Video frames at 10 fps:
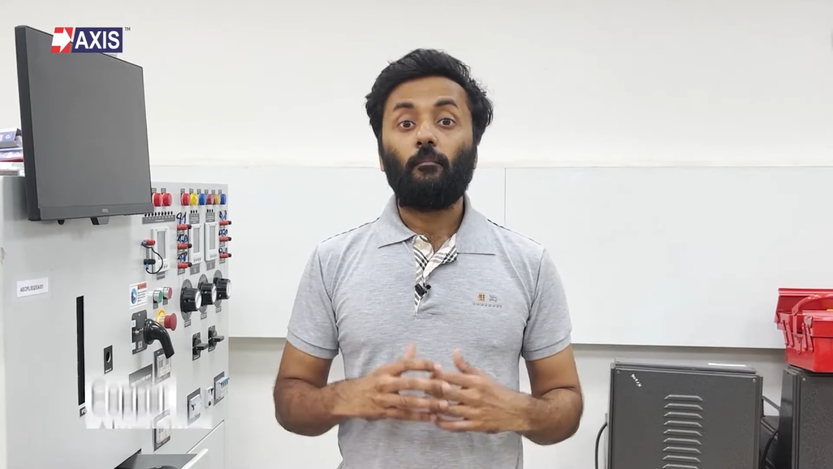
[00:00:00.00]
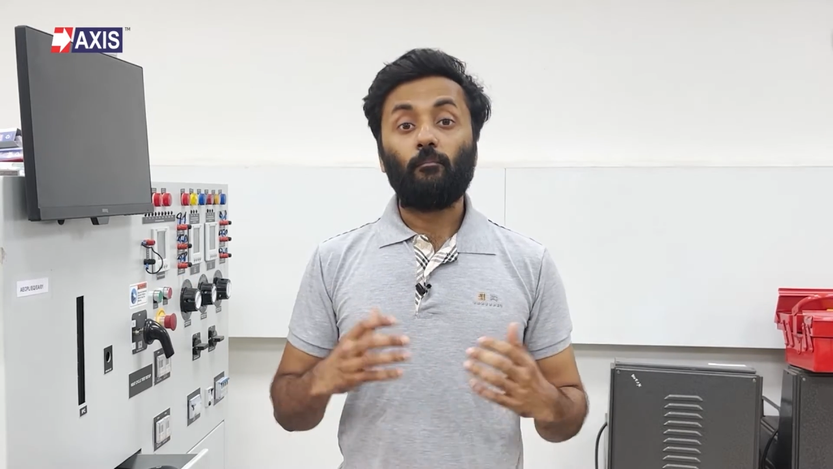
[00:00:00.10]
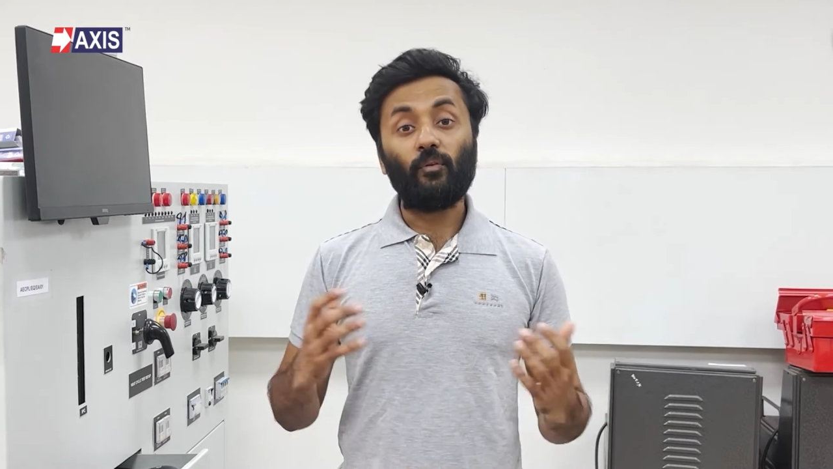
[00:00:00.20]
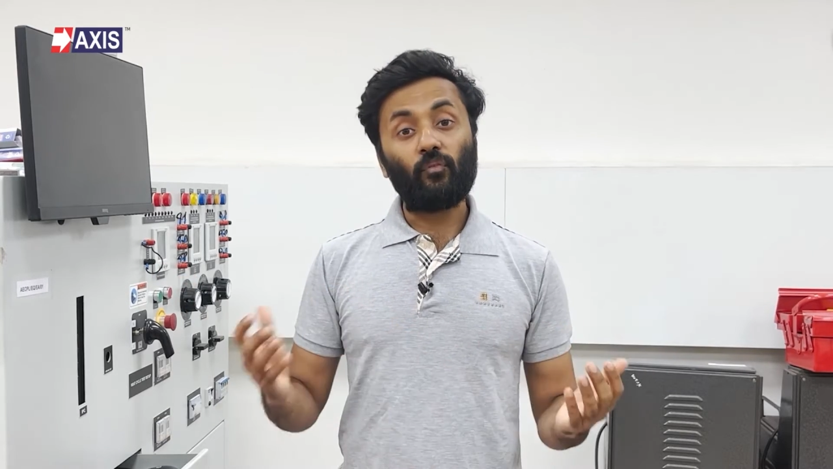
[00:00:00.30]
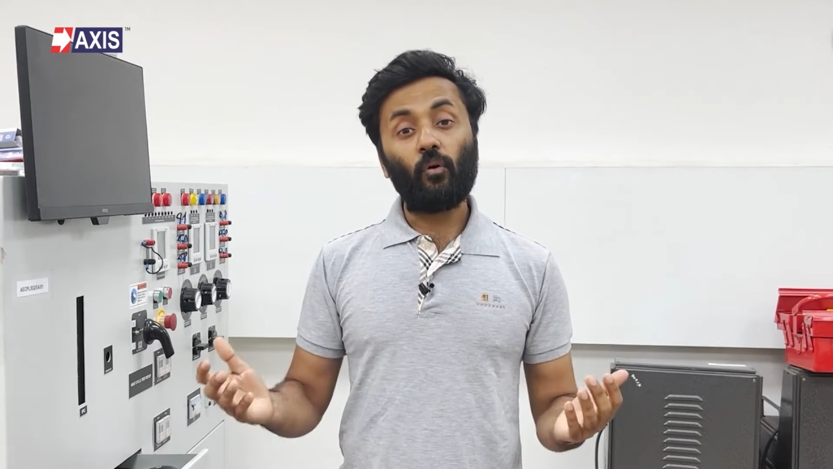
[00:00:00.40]

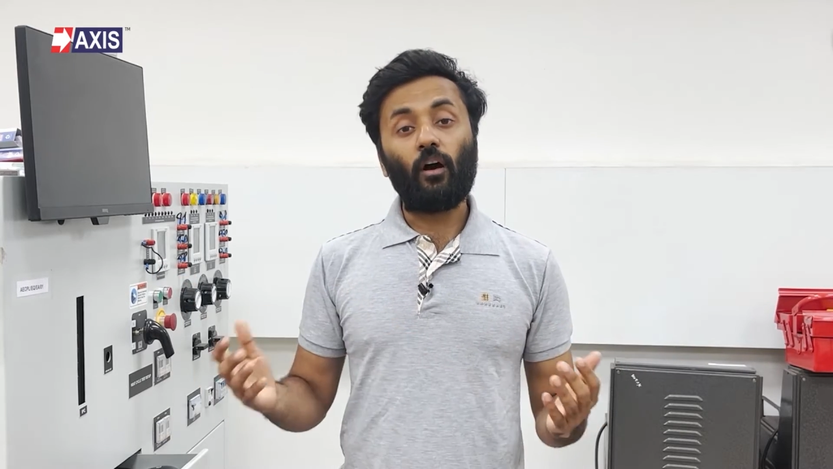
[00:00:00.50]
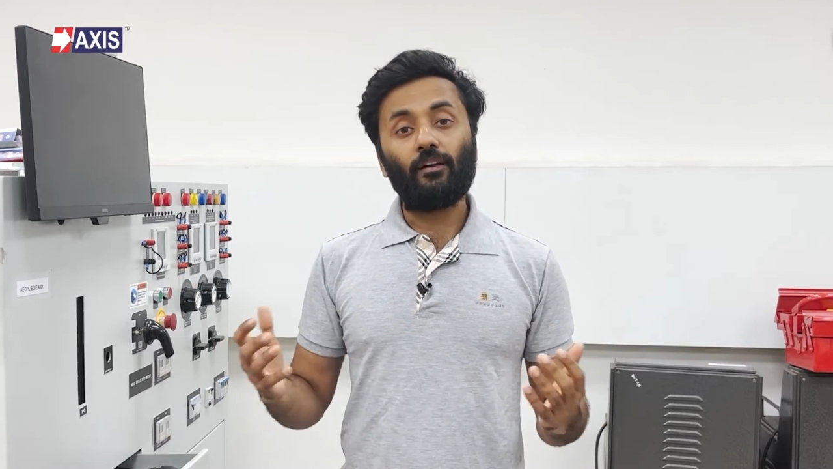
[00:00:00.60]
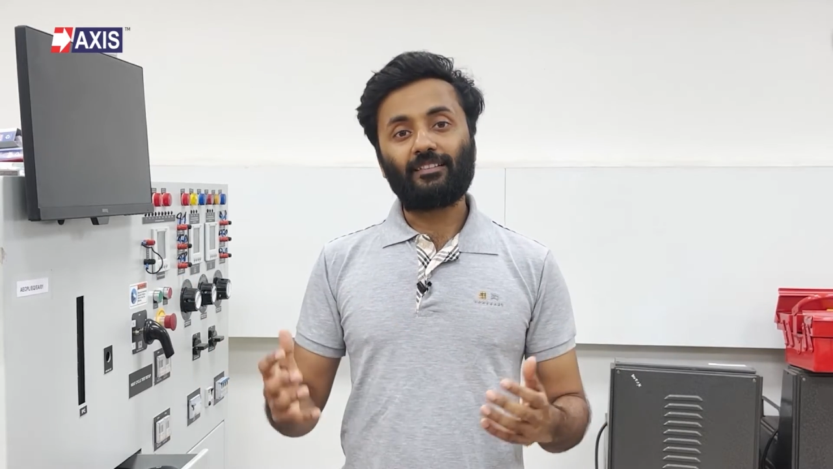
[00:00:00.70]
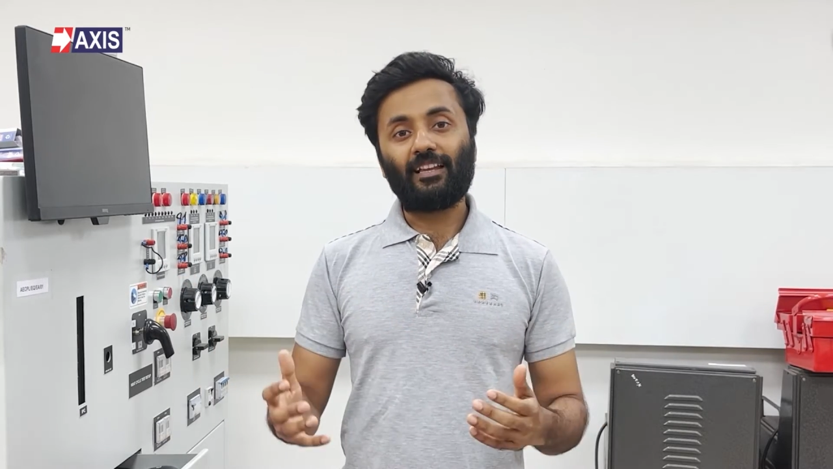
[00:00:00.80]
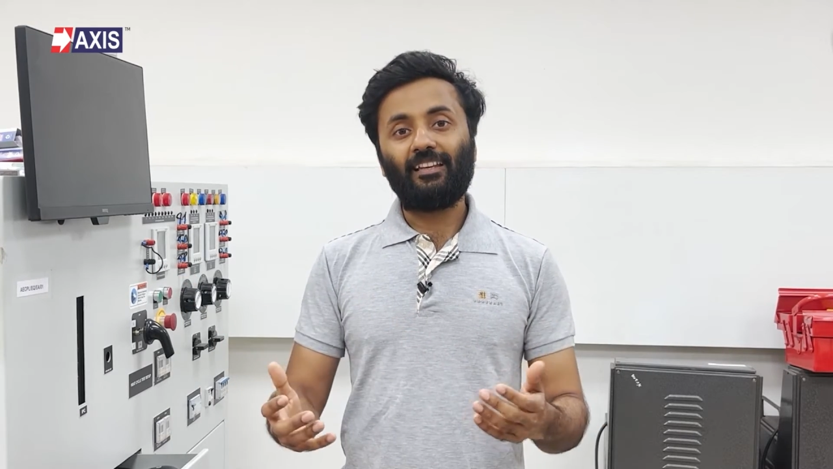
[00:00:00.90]
before
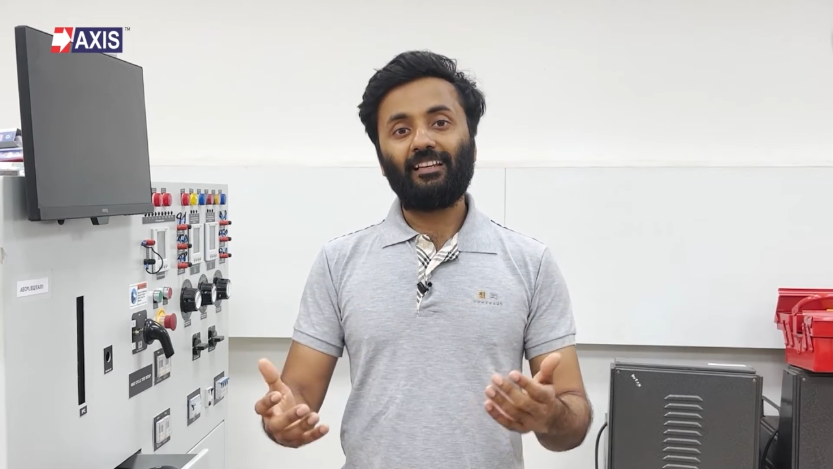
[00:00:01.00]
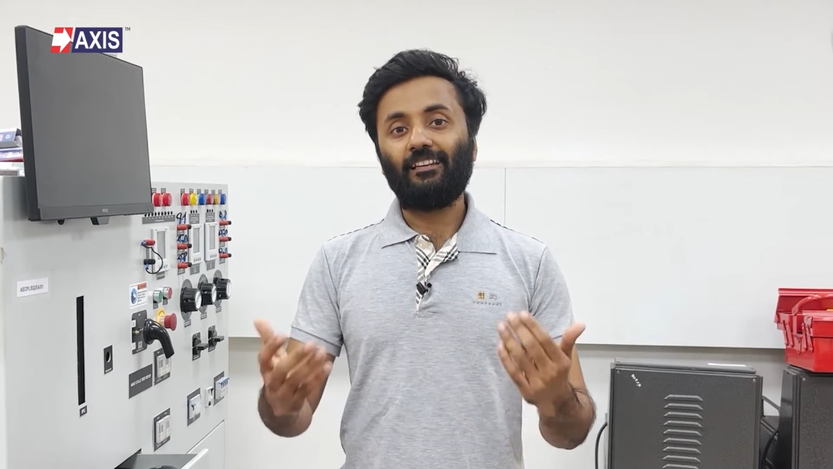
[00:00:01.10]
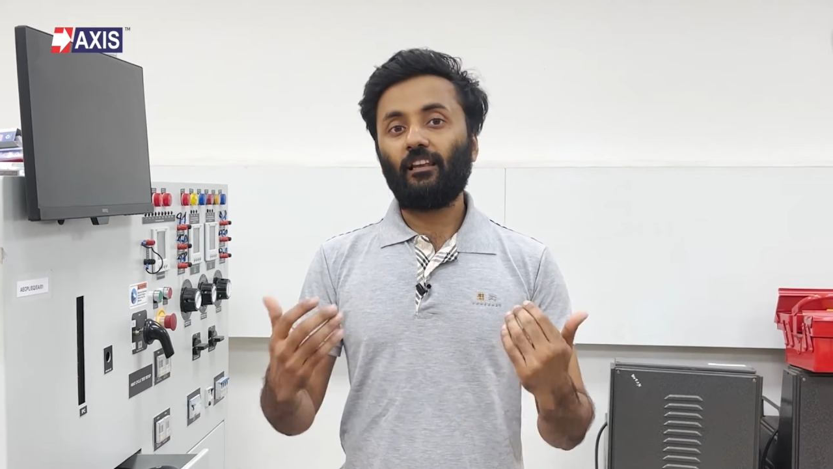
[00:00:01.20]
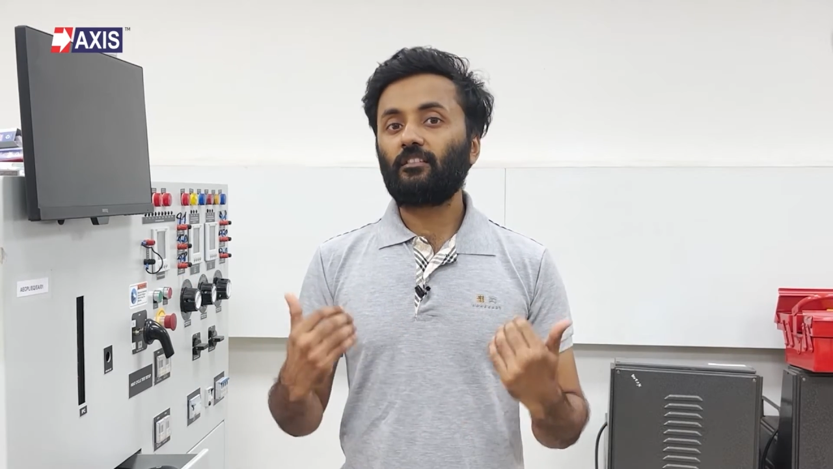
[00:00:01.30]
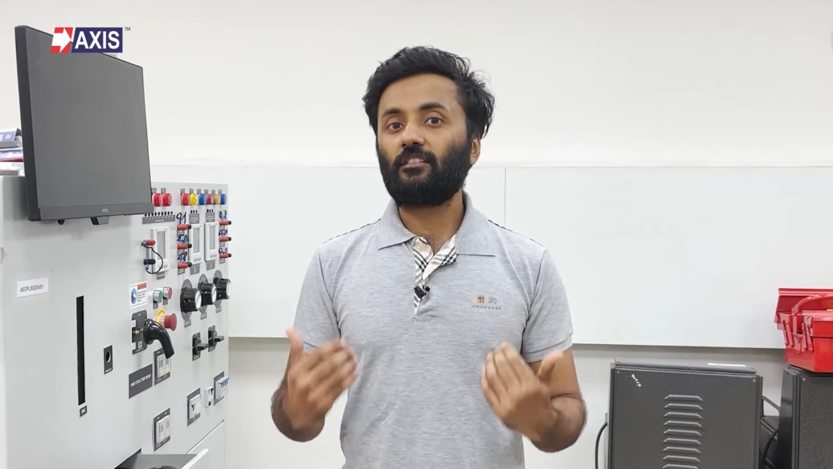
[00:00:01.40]
understanding
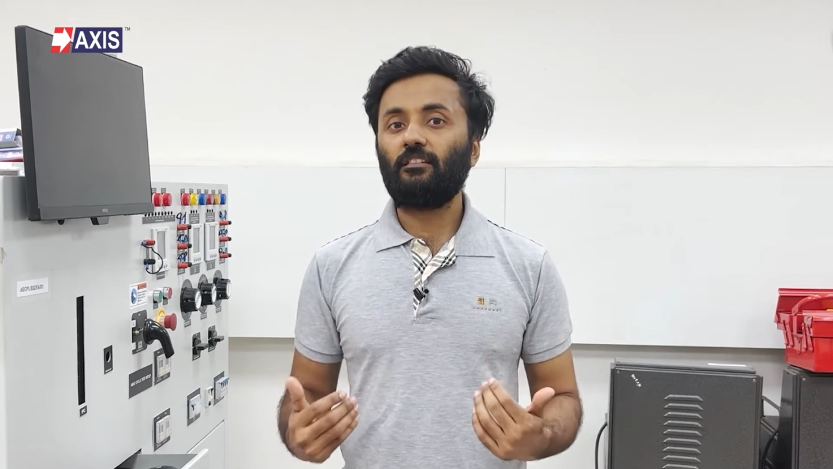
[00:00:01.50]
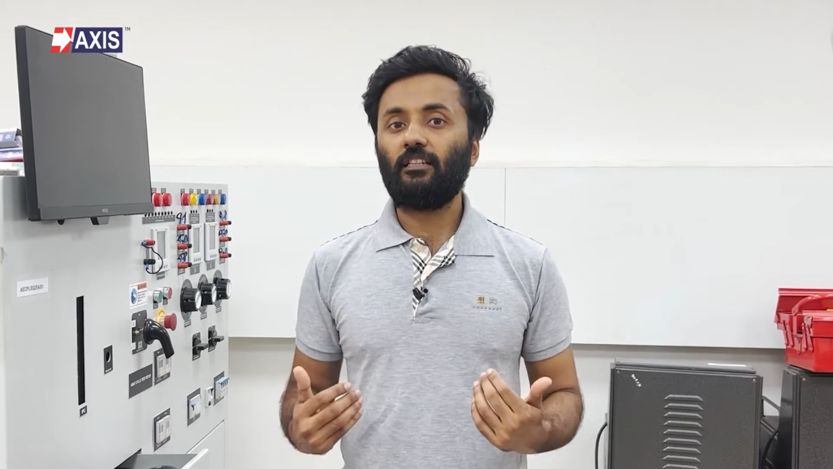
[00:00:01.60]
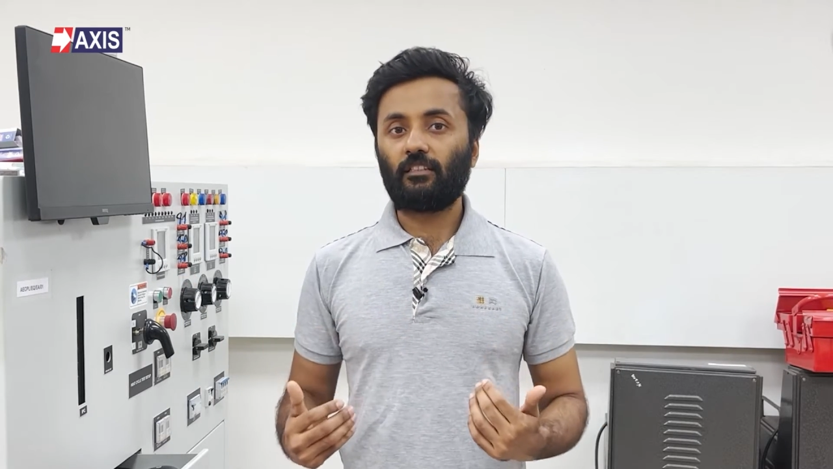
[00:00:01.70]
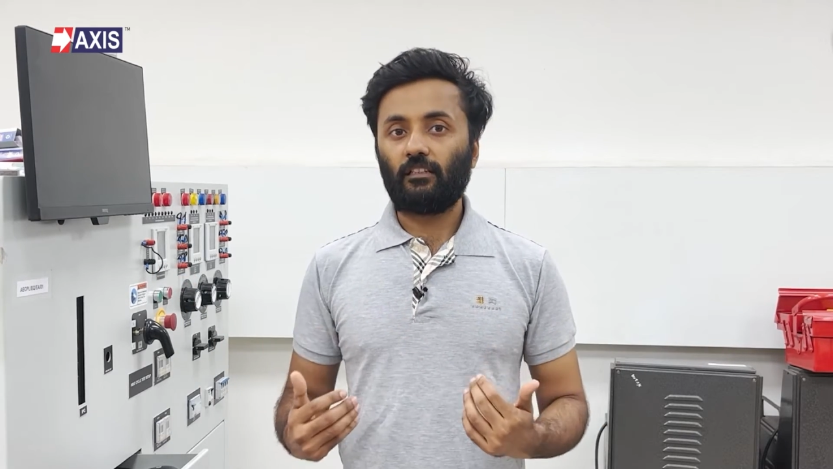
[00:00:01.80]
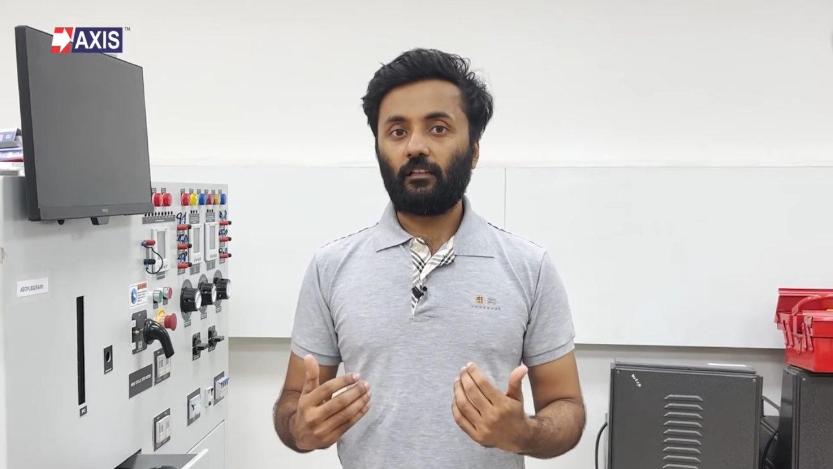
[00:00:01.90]
lugs in
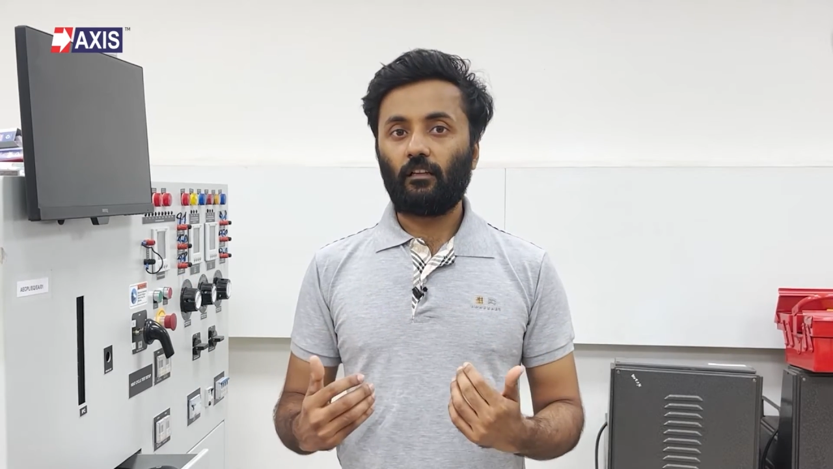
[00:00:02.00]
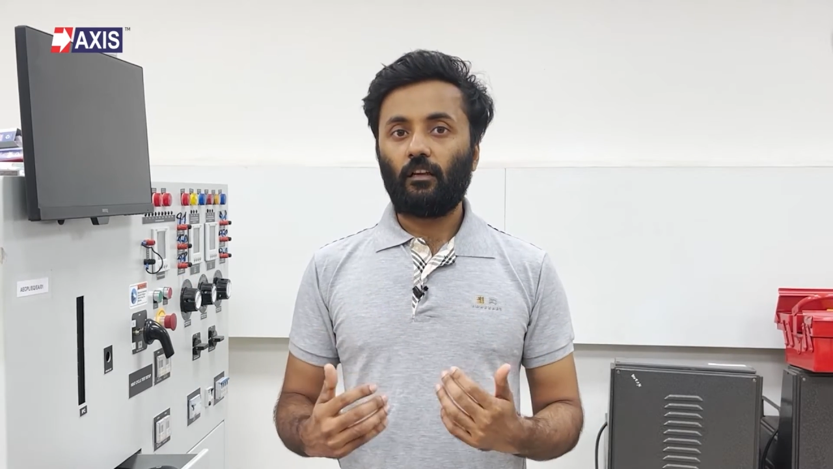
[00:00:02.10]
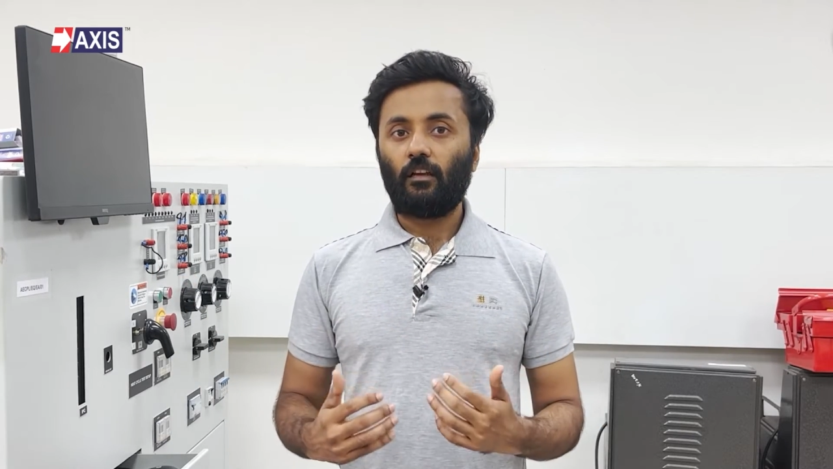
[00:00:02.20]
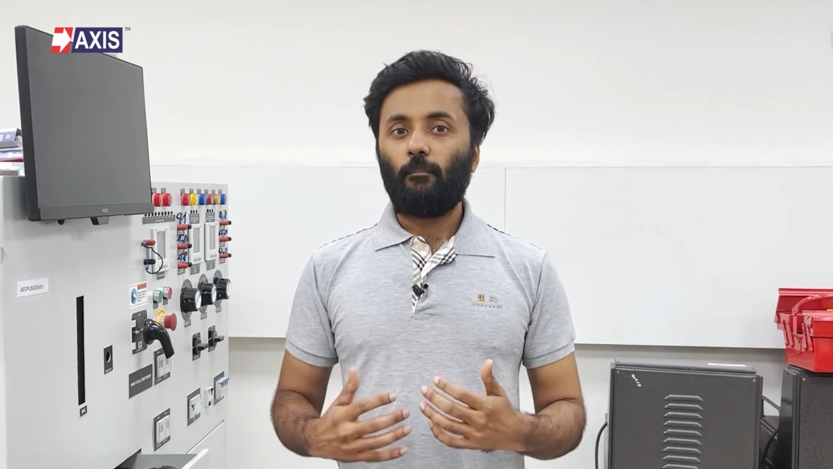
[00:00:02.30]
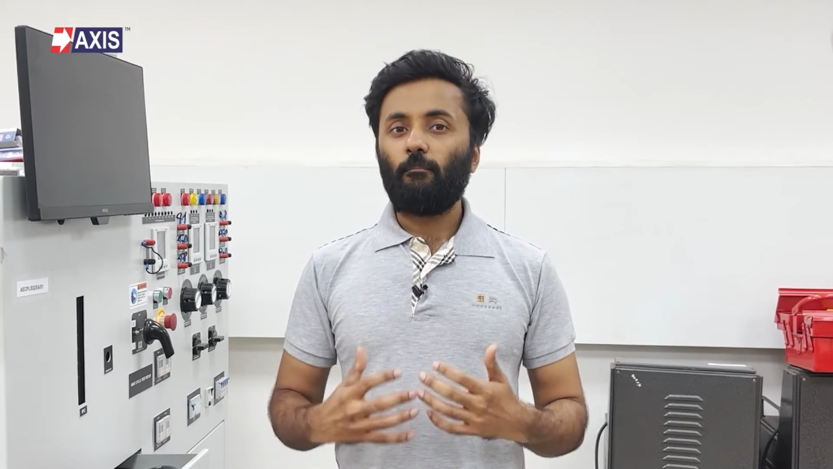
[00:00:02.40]
detail,
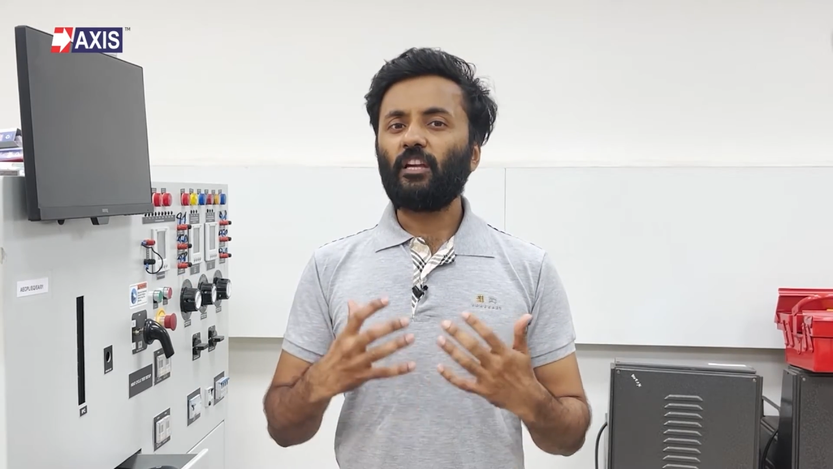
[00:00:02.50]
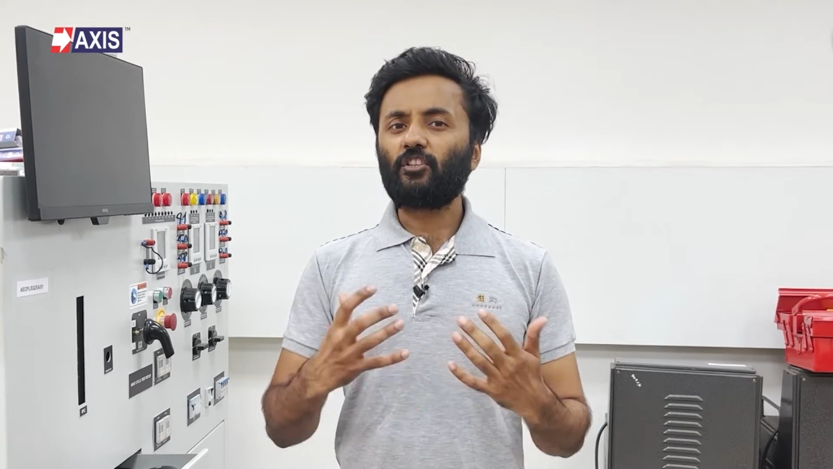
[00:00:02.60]
make